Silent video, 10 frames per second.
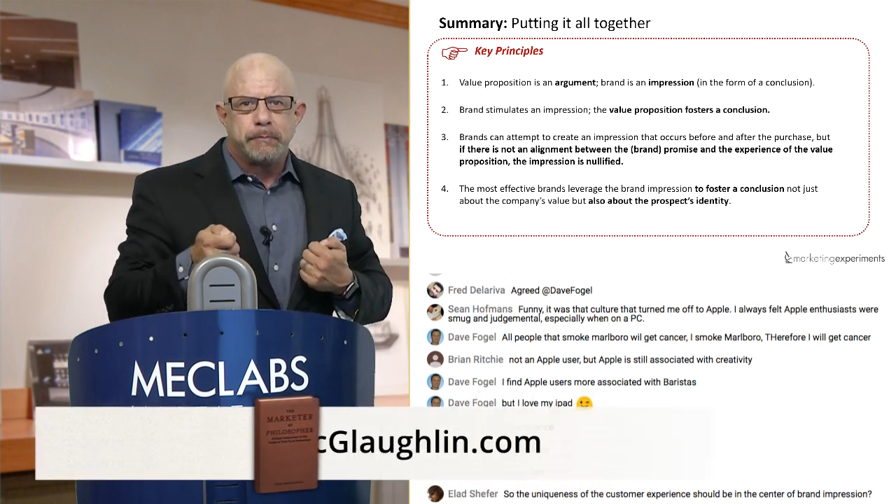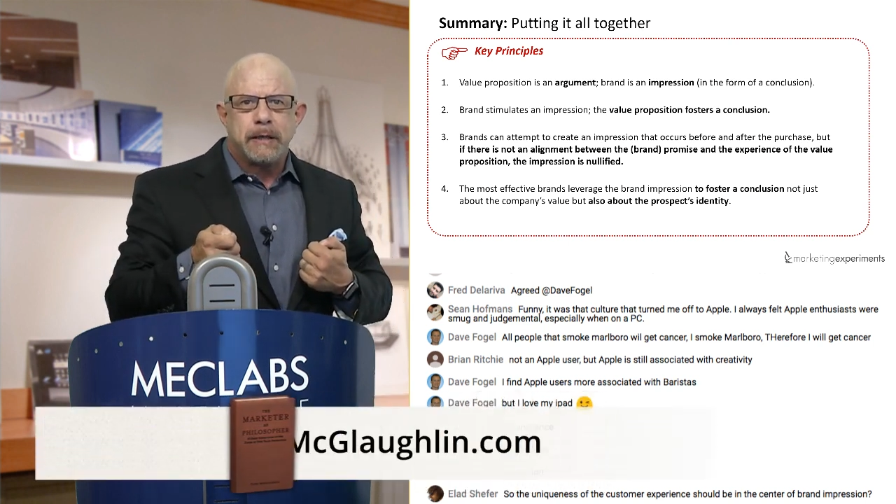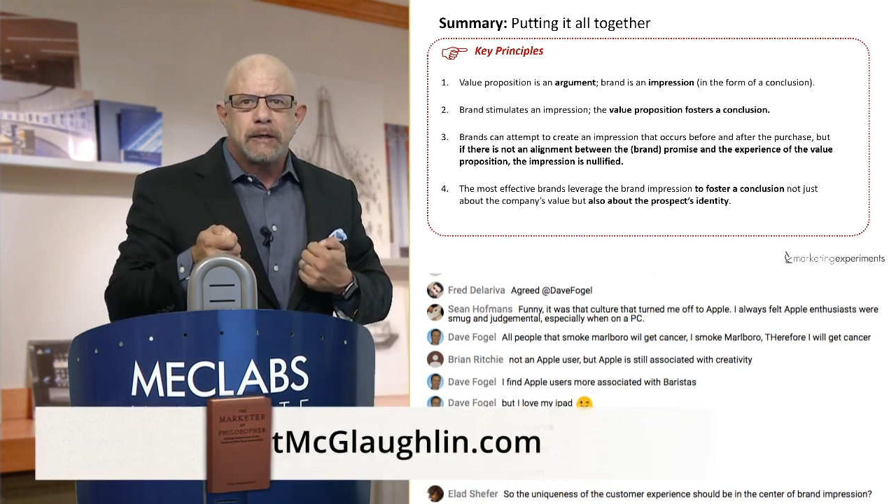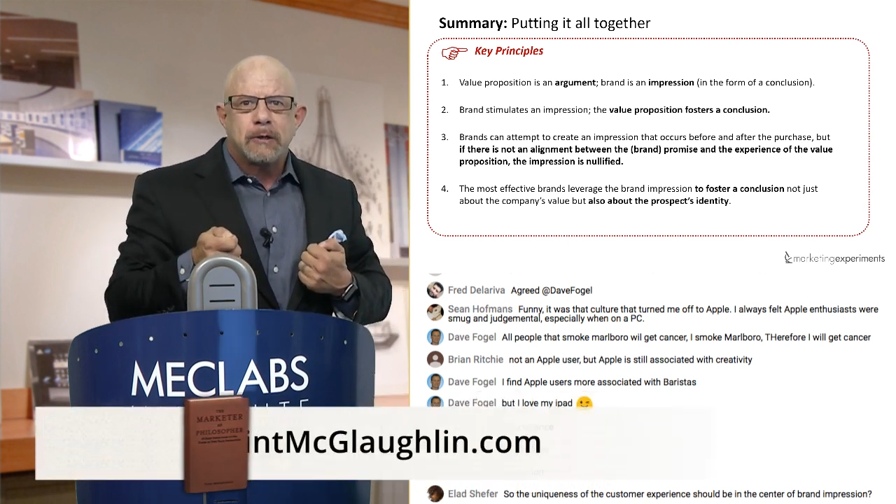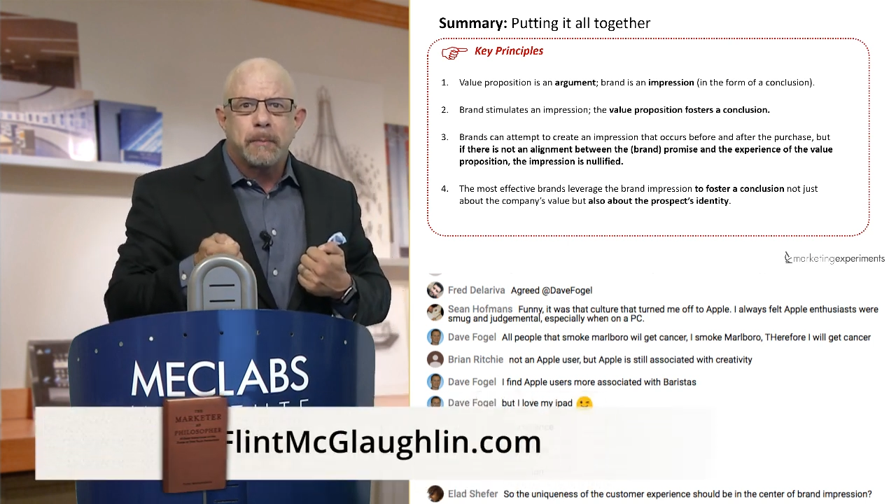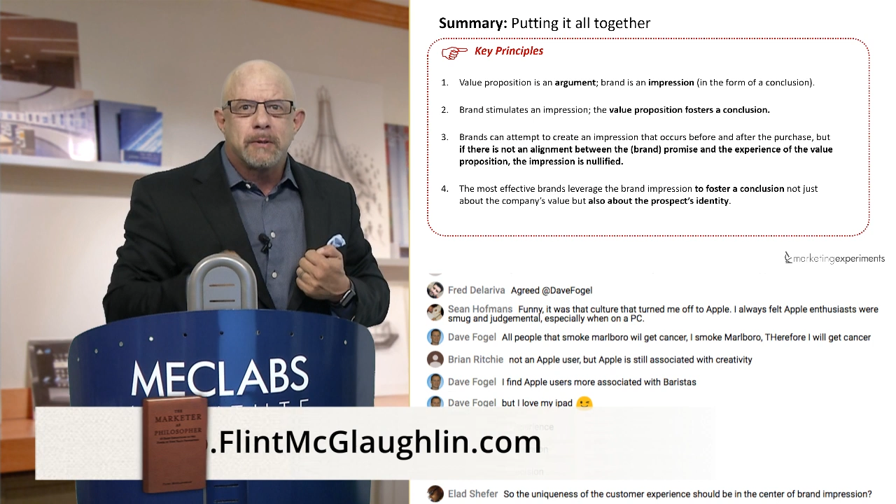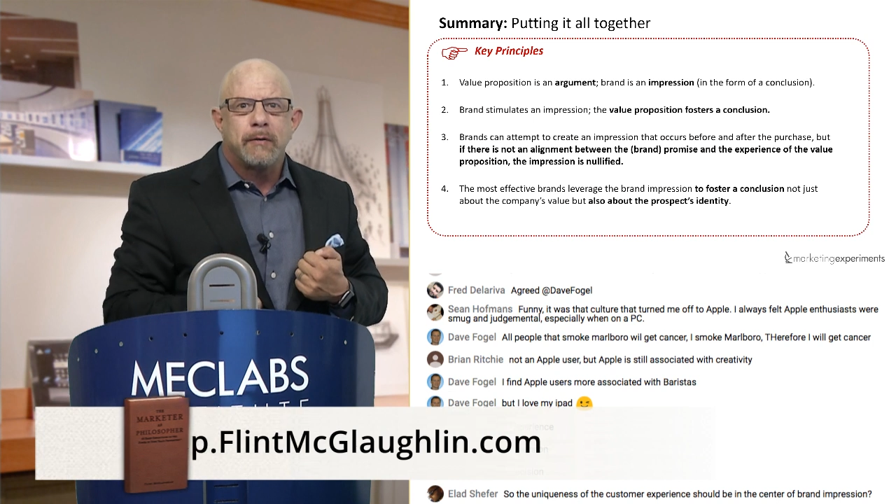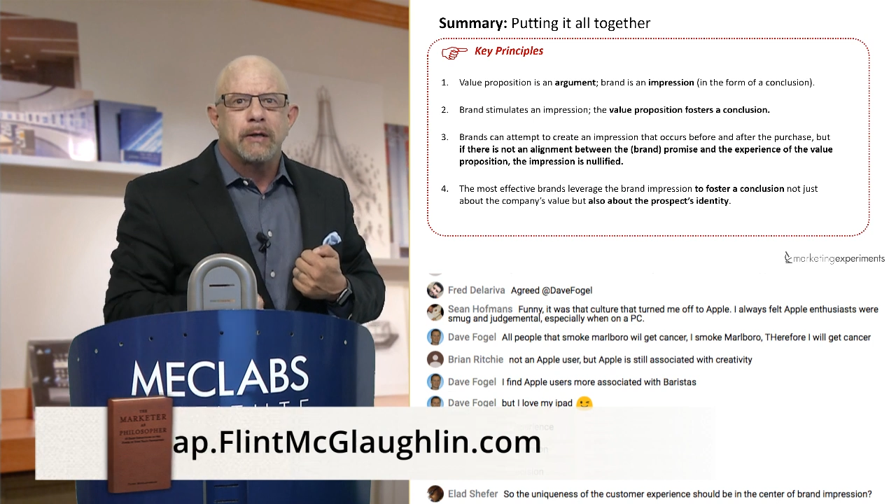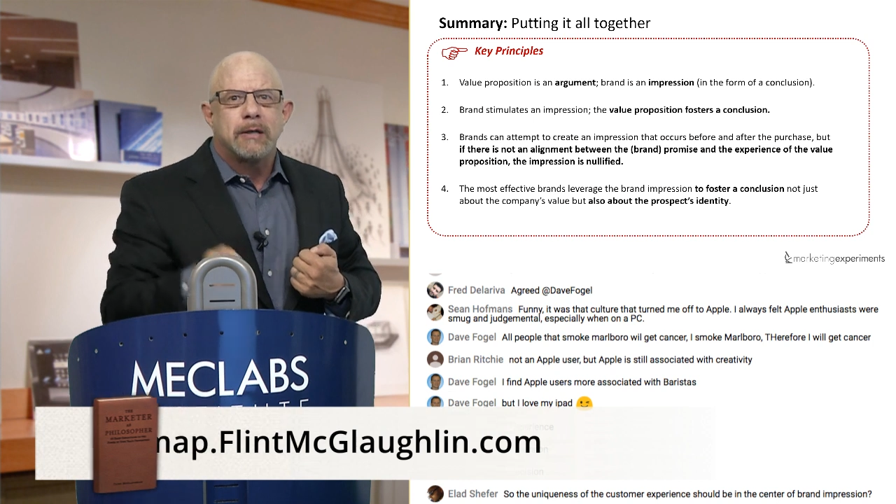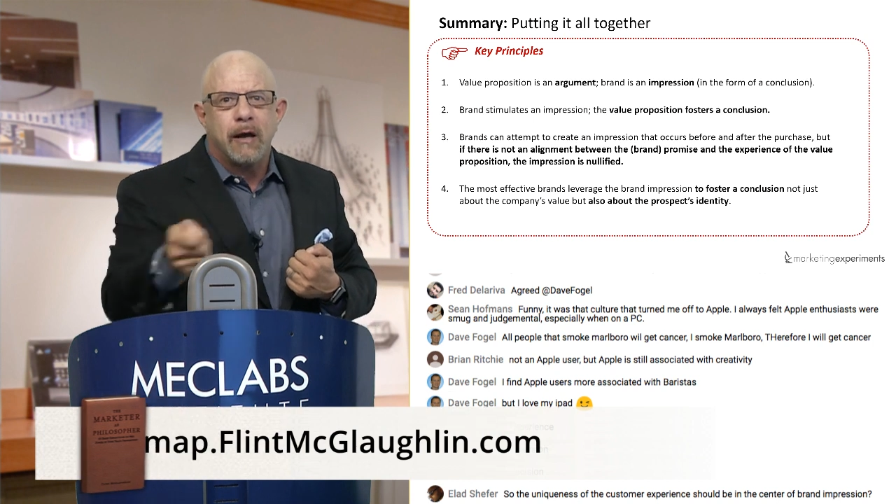but in terms
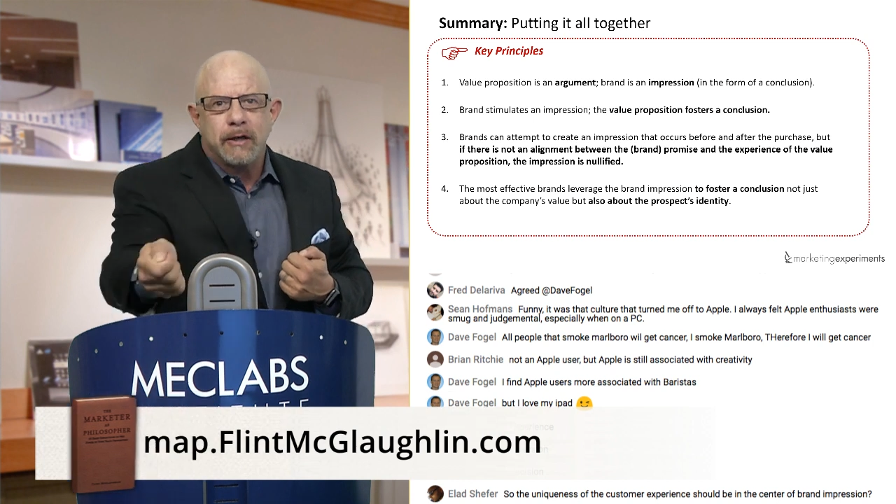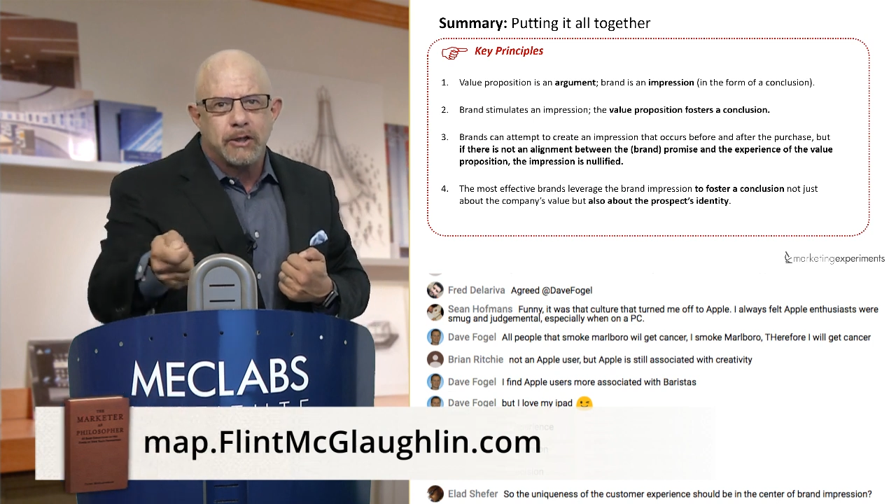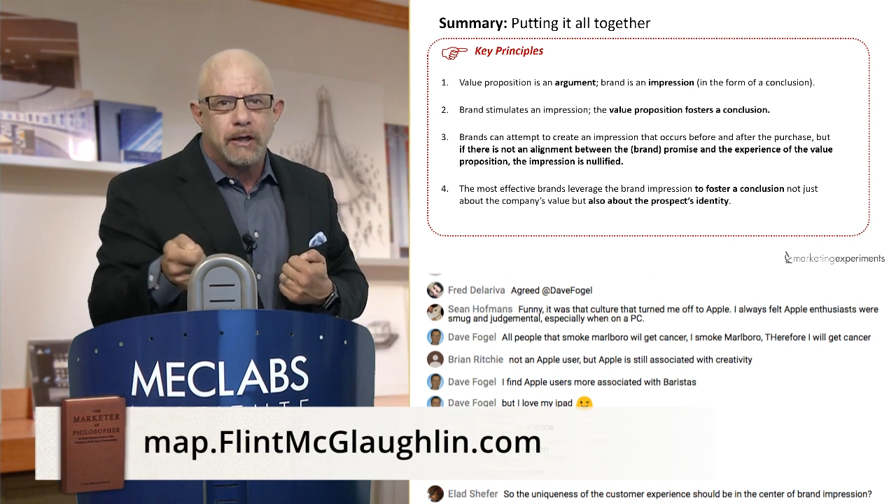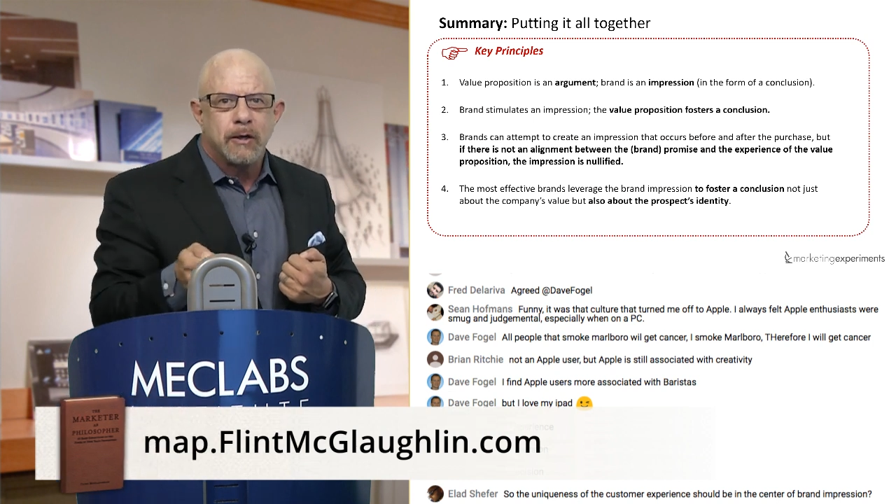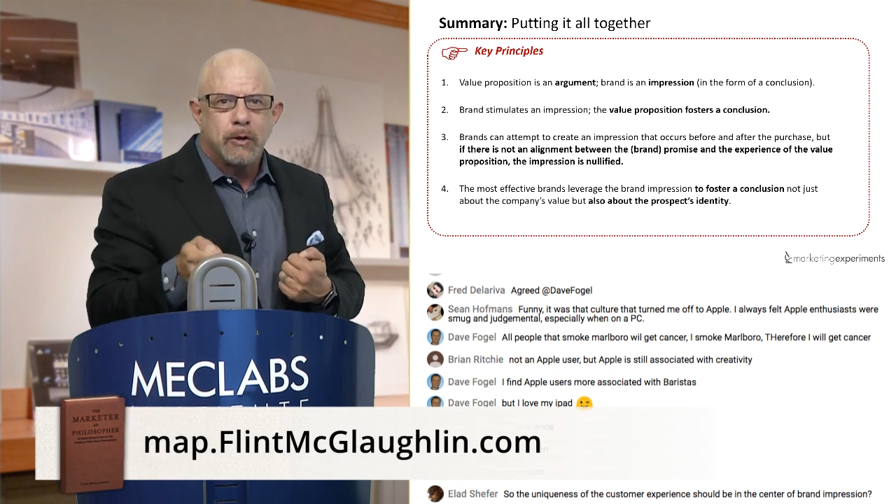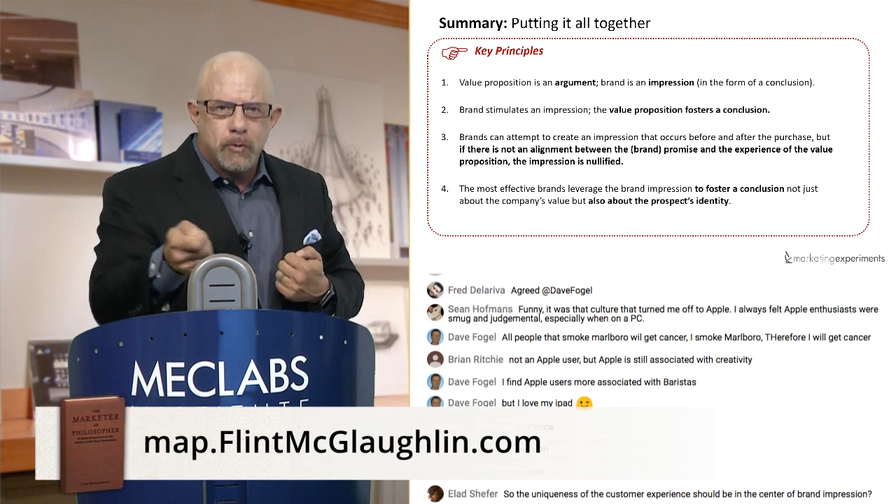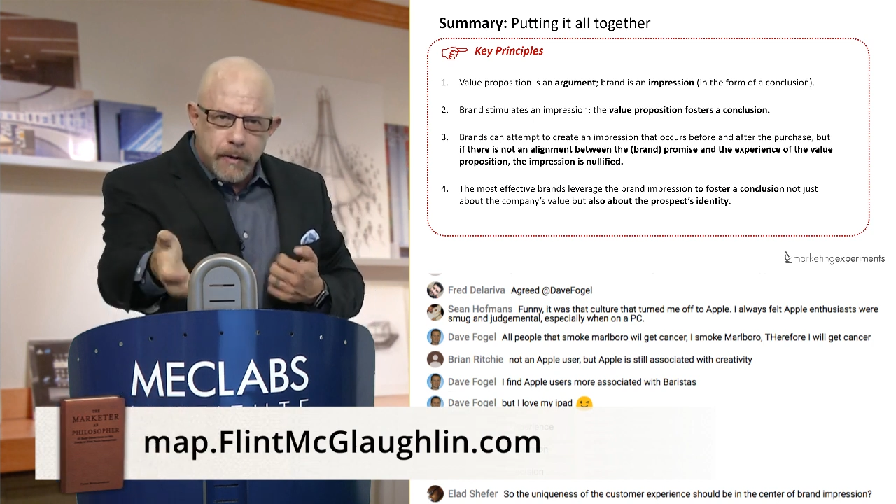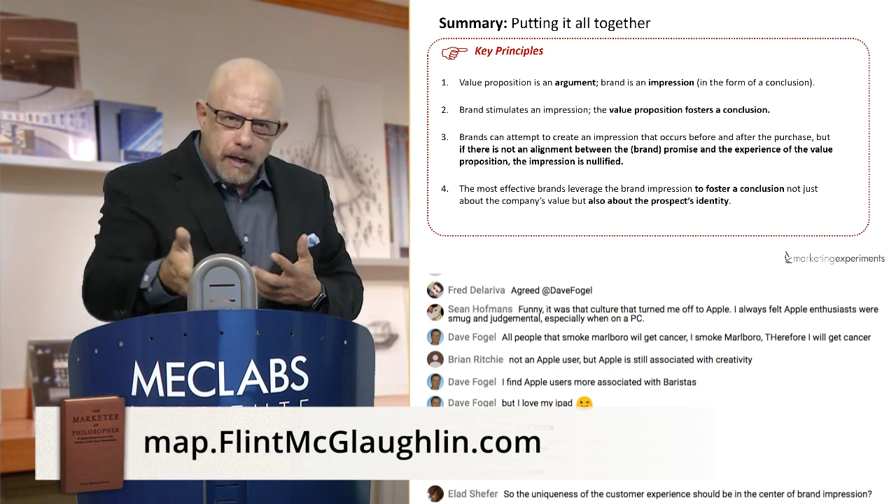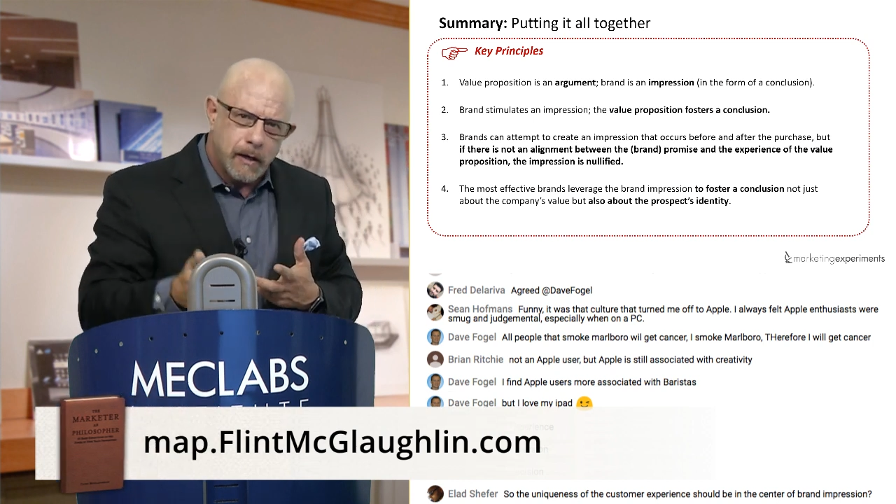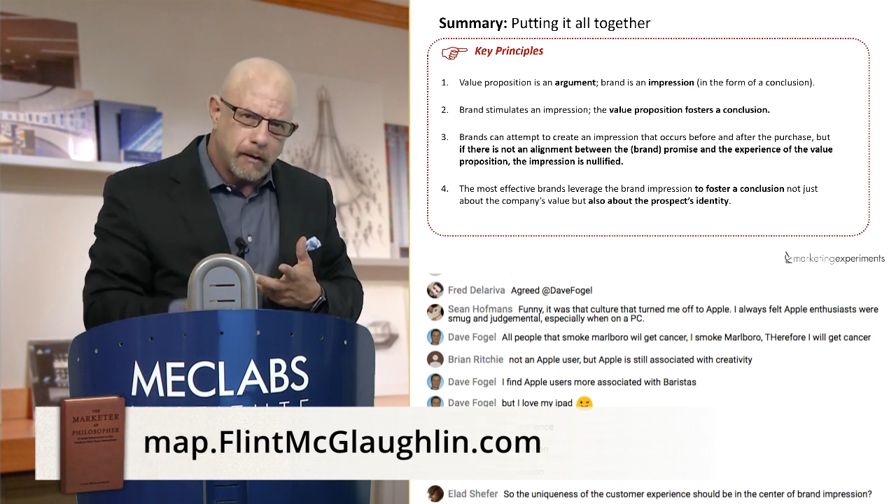of ontology,
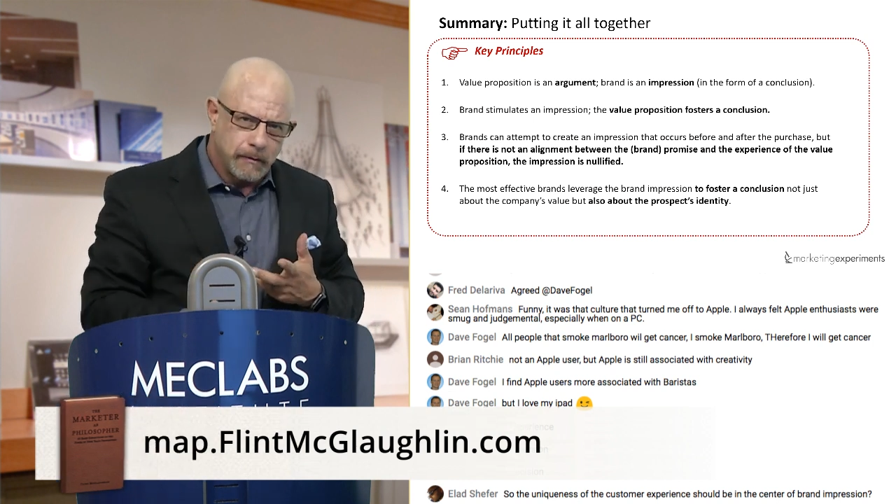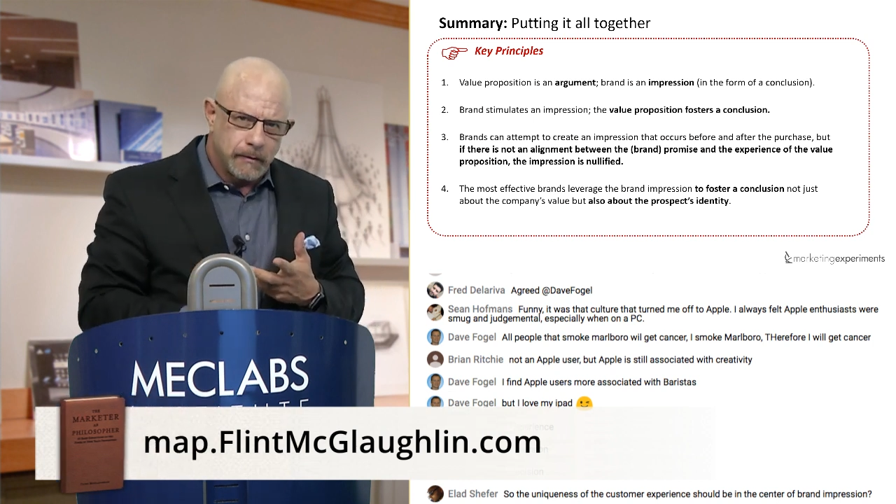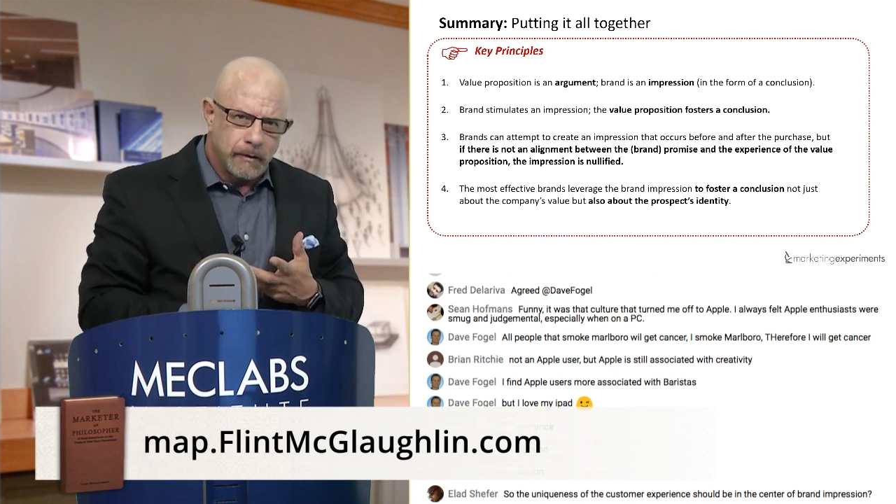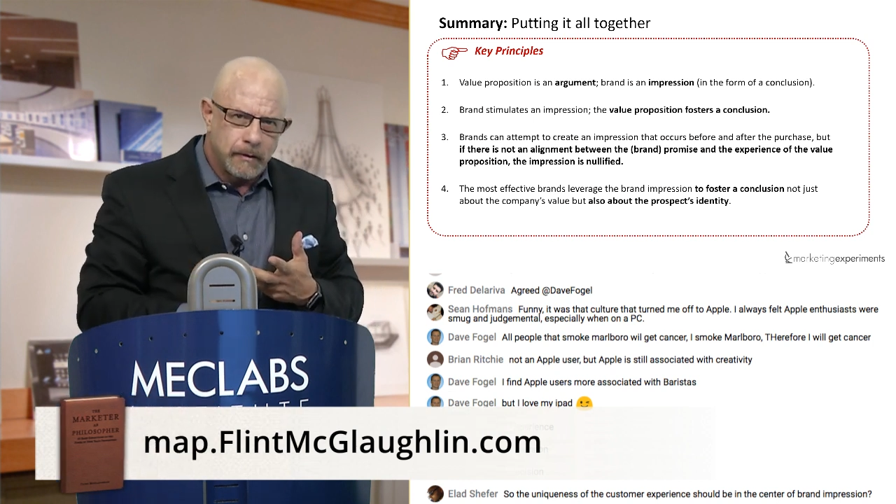who they are?